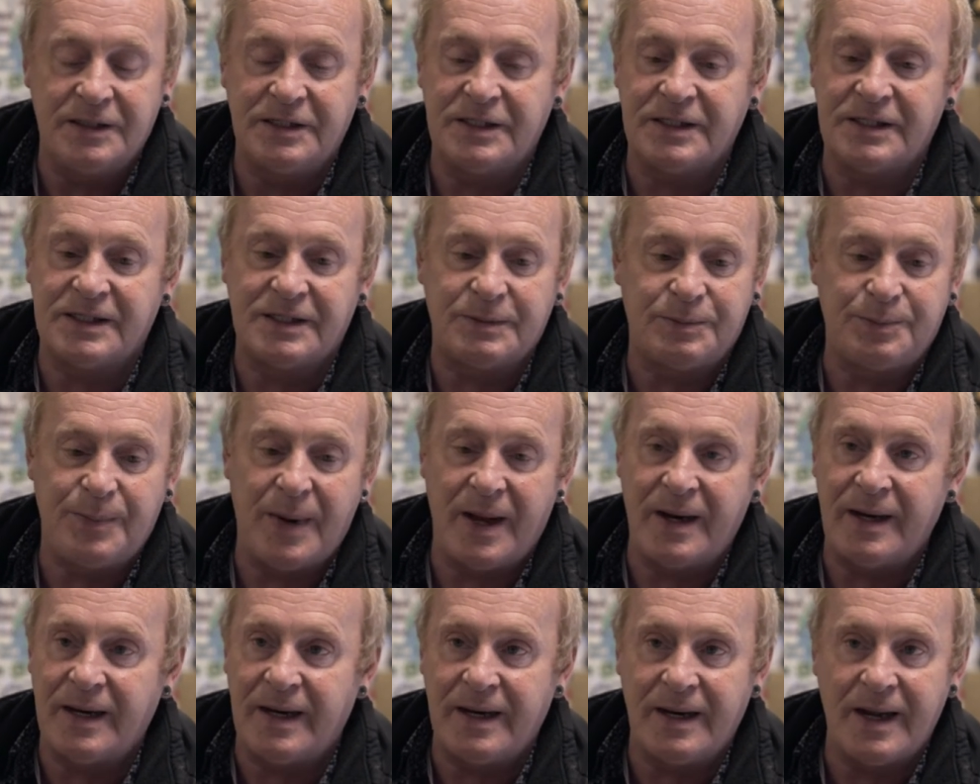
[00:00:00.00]
just
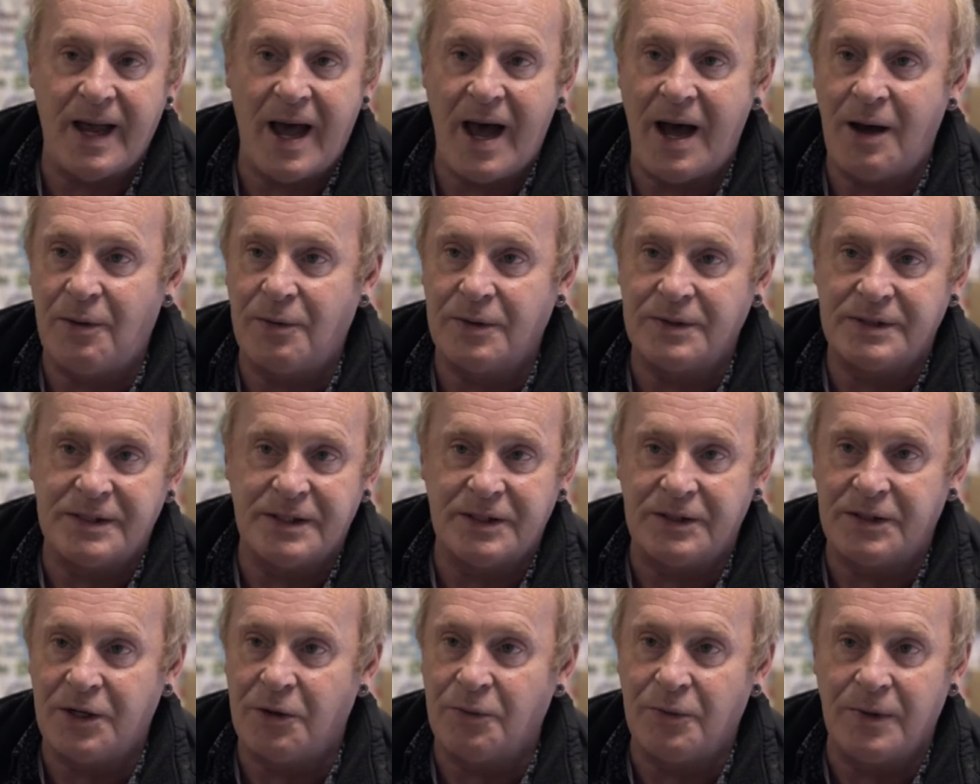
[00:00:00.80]
spend hours
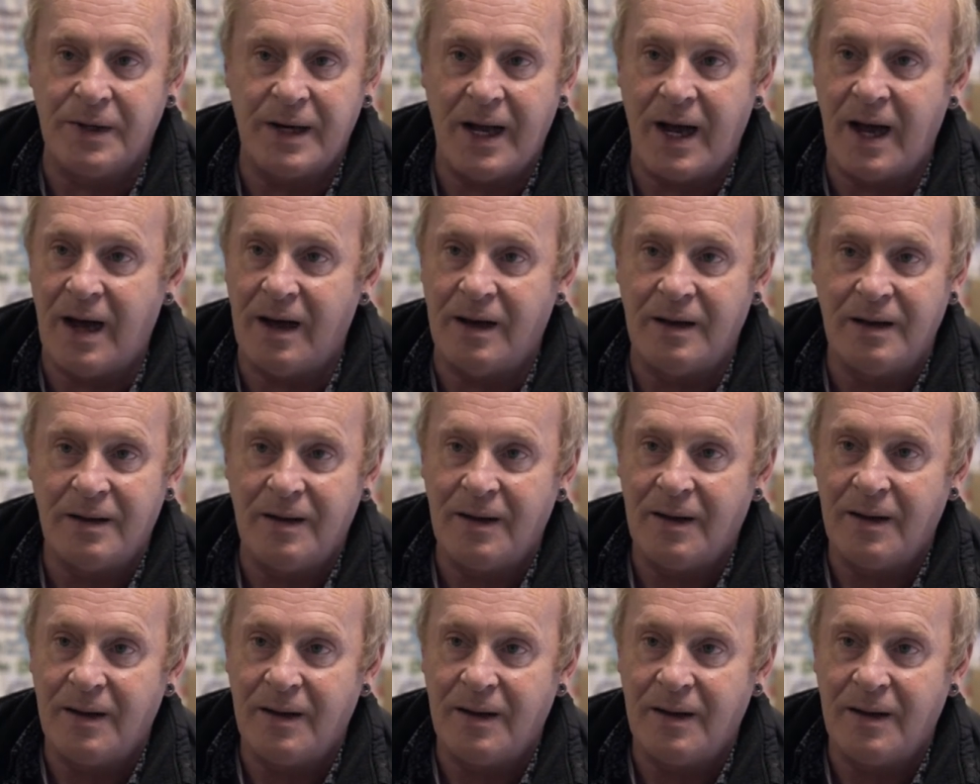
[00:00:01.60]
doing that.